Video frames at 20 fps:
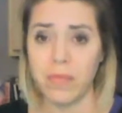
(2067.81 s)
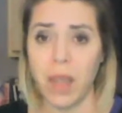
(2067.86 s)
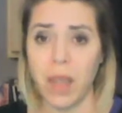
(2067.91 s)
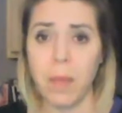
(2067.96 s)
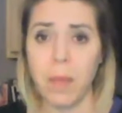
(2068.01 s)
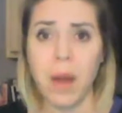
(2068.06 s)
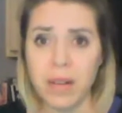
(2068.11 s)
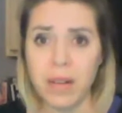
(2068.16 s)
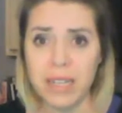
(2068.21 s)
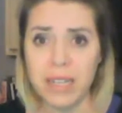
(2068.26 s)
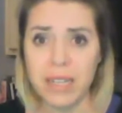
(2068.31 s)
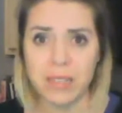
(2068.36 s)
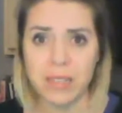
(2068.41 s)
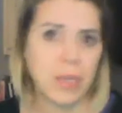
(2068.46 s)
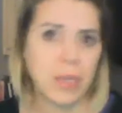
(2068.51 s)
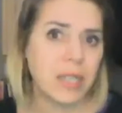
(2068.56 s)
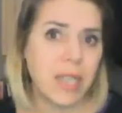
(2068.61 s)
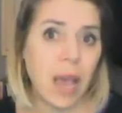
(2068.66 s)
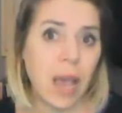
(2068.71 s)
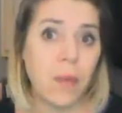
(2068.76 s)

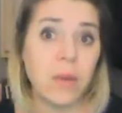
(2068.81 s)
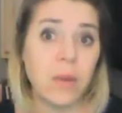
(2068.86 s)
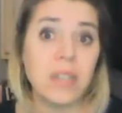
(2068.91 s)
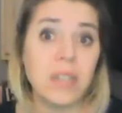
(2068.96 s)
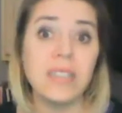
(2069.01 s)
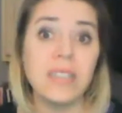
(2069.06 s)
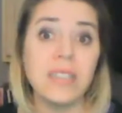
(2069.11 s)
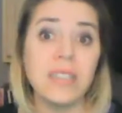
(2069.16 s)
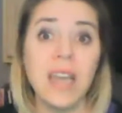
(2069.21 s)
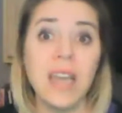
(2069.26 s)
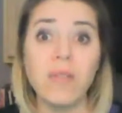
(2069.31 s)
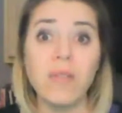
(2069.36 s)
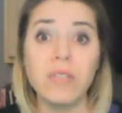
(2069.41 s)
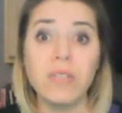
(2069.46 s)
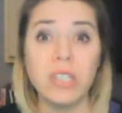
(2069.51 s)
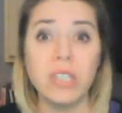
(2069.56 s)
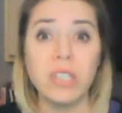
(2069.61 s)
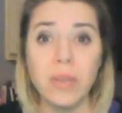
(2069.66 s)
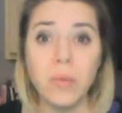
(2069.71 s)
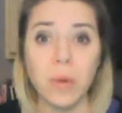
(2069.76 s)
parties because I want to see how
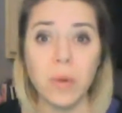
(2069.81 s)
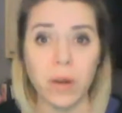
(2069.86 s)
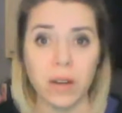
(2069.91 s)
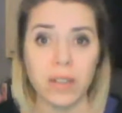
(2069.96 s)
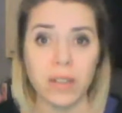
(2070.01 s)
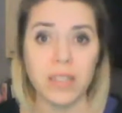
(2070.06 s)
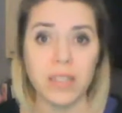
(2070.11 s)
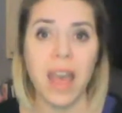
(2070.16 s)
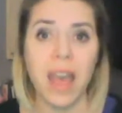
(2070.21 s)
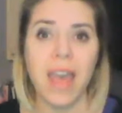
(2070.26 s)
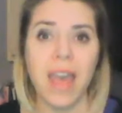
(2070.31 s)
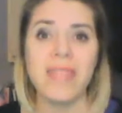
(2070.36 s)
she works.